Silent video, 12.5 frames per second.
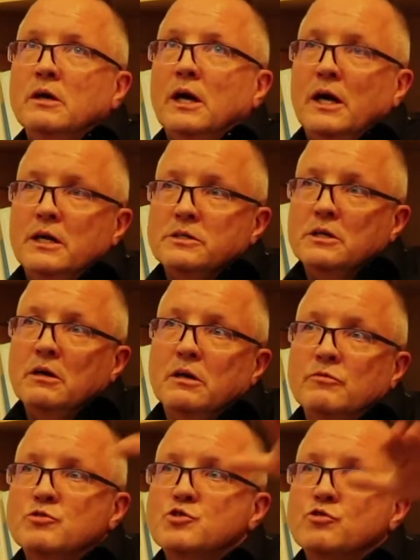has kind
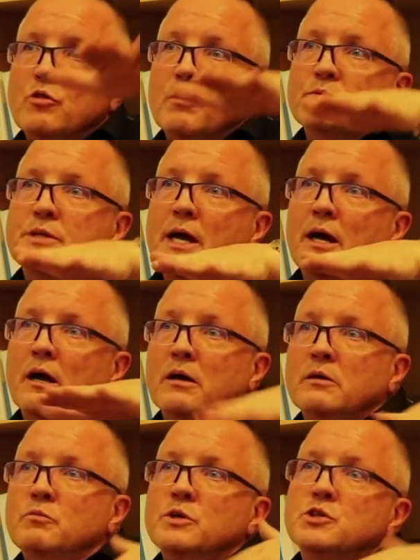of dropped
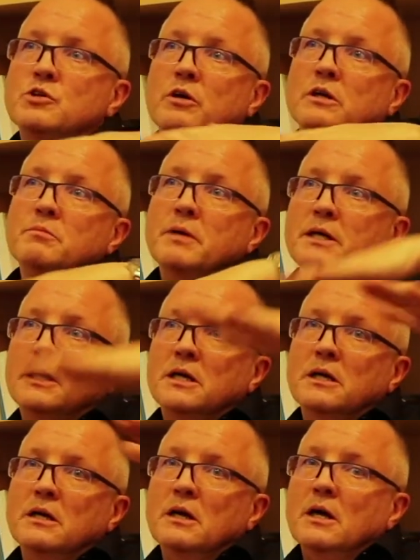down, and we try to make
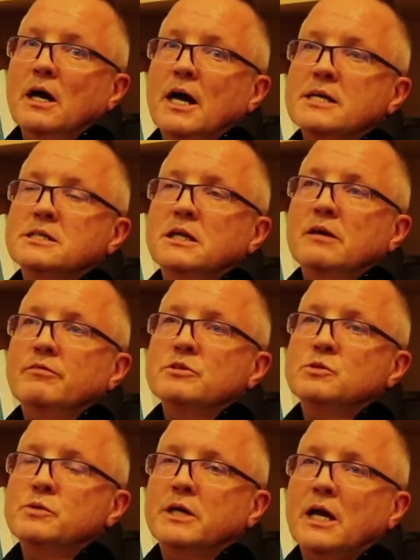it as level
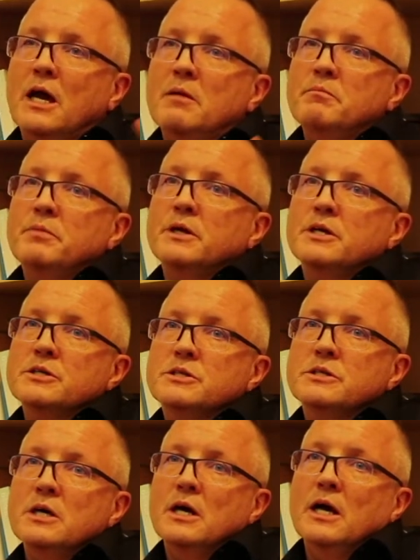as we can,
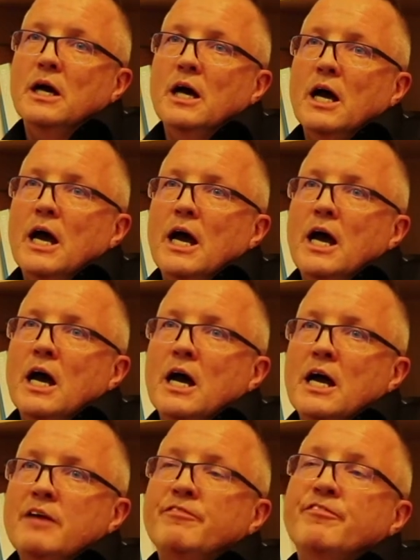because
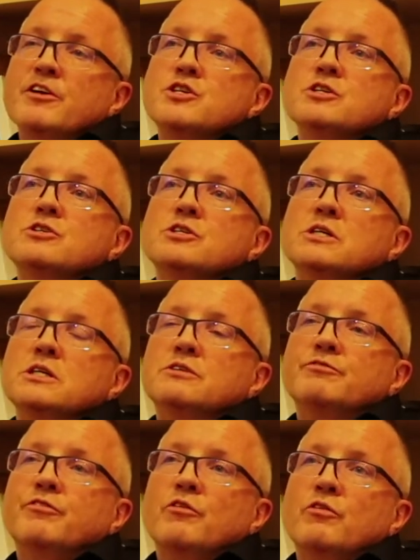efficiencies
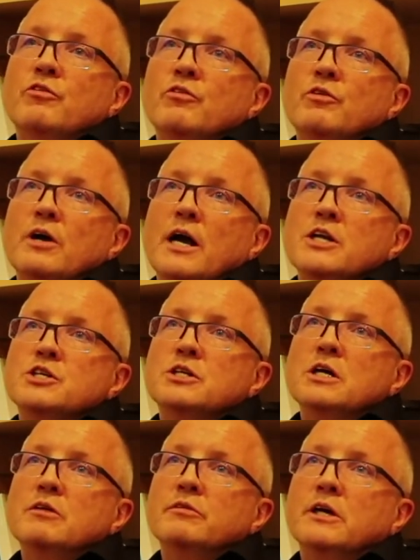for
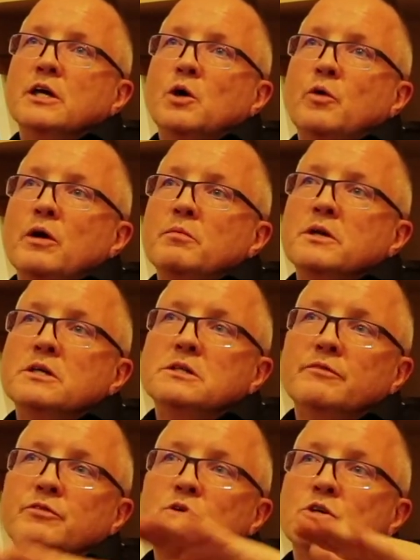engineering equipment is,
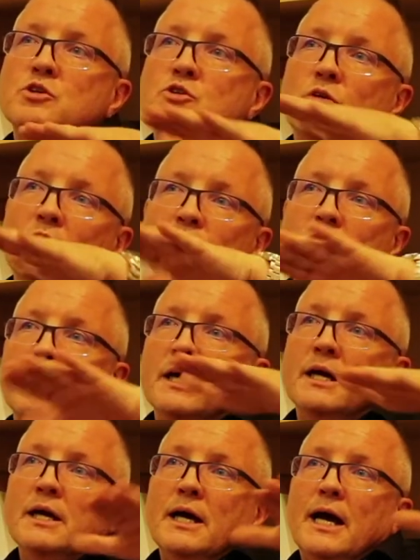if you can try and run it
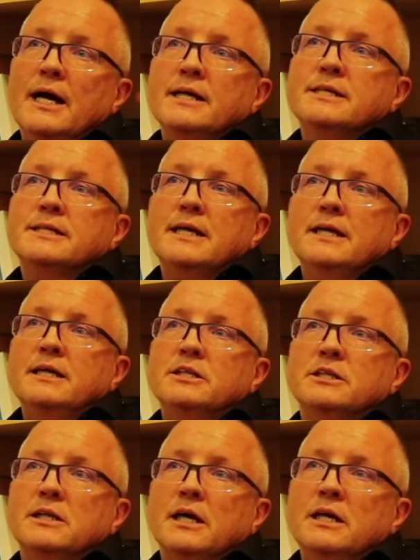at a steady
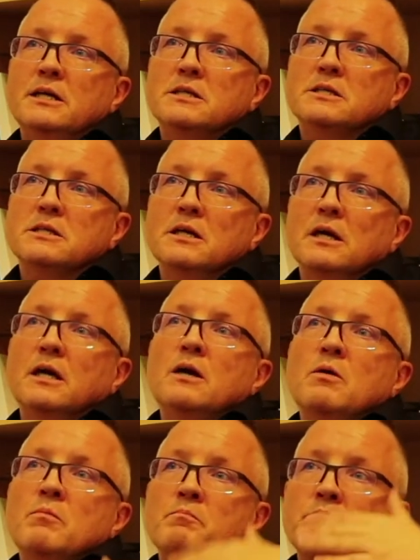state,
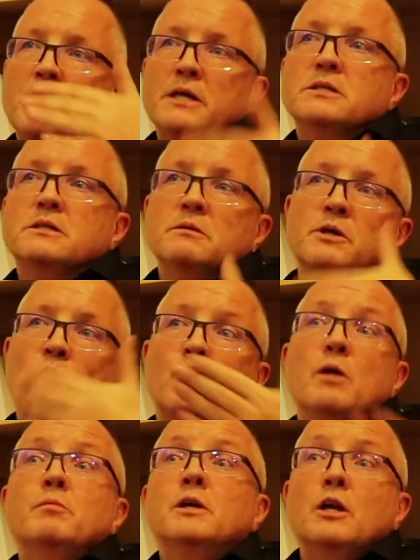makes the
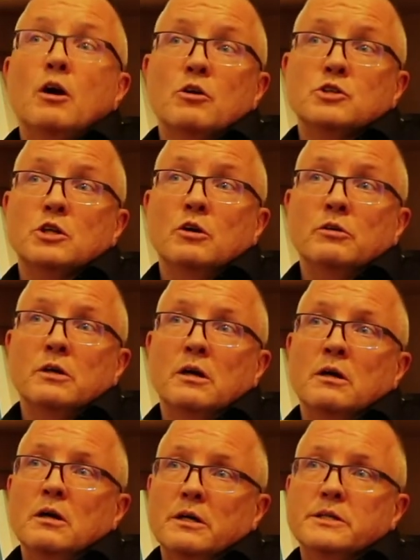equipment last
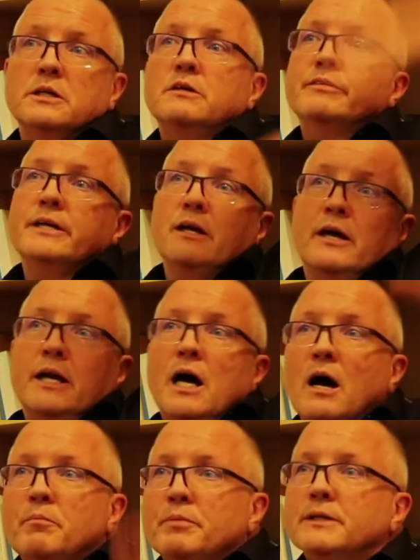longer instead of it going
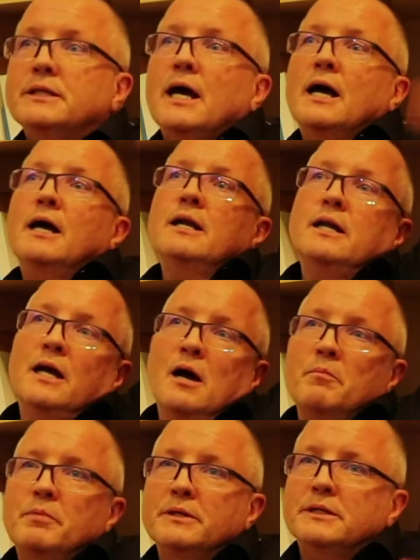up and down and
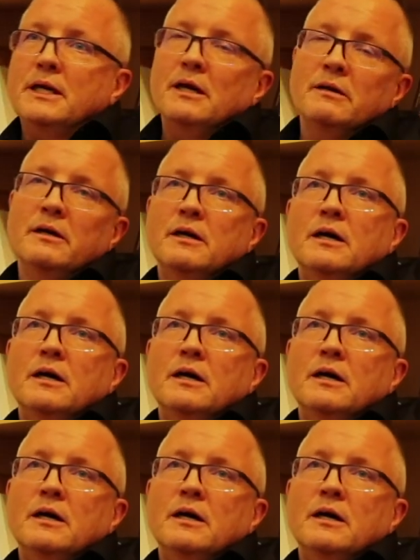up and down.